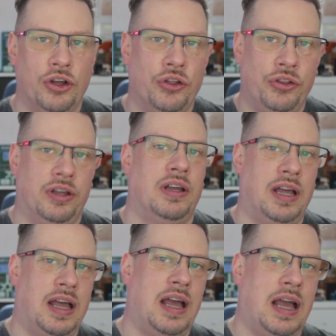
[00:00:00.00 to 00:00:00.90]
other
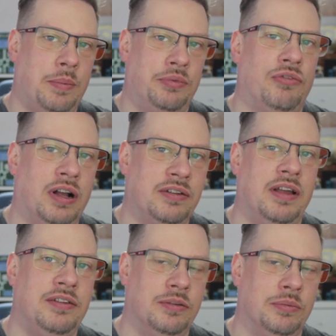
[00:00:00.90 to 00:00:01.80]
abstract
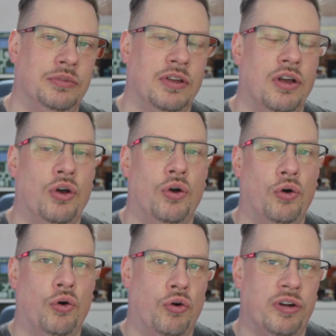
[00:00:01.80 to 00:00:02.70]
items,
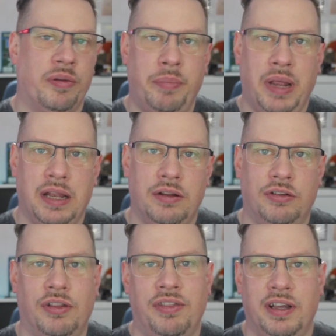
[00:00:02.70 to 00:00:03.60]
or at a
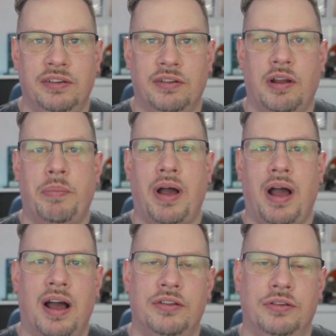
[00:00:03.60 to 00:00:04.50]
pinch, things that are
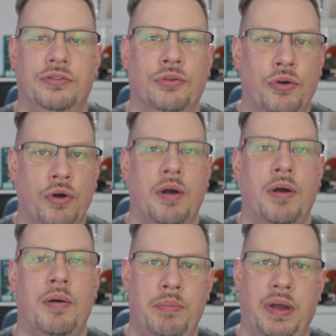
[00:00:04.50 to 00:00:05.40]
part of your
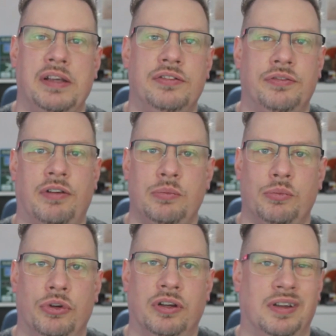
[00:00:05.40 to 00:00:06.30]
base
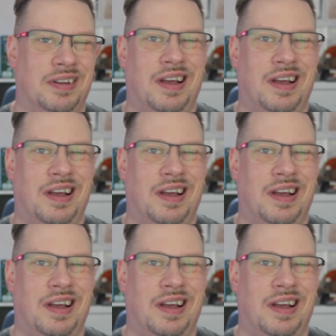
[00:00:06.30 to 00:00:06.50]
framework,